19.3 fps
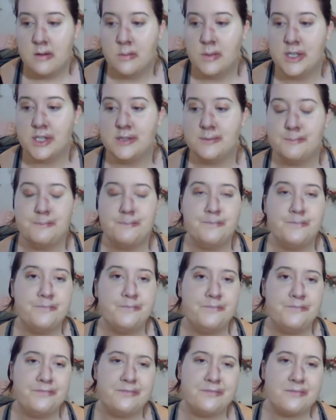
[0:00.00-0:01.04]
which
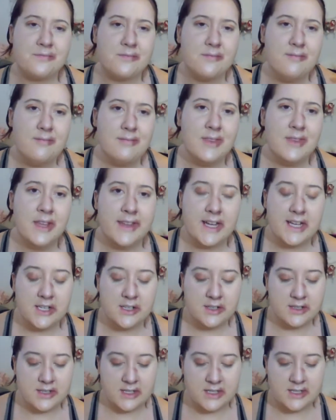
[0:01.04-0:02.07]
they
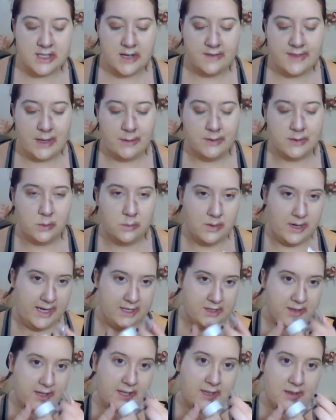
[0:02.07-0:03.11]
used the stuff that was white.
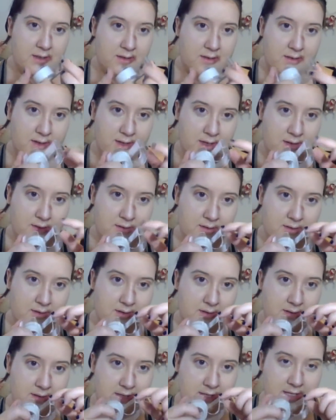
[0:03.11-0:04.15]
It's like the
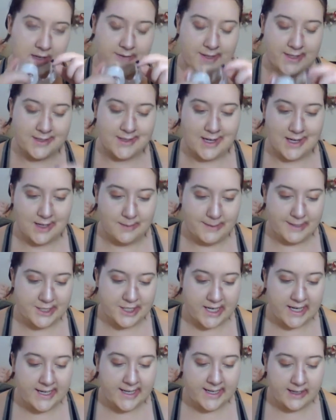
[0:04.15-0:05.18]
stuff that's not going to be
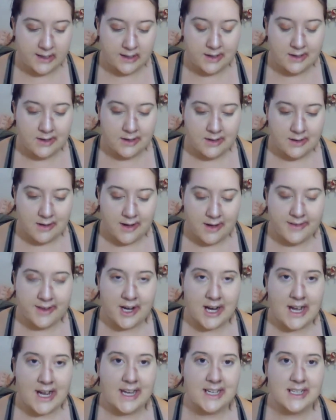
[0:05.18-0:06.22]
shiny on
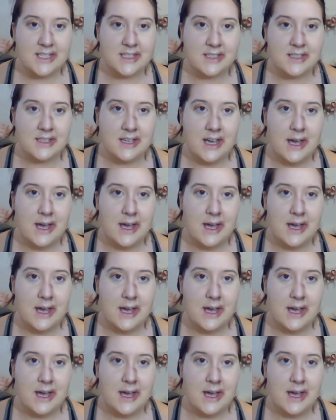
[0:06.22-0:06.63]
their eyes.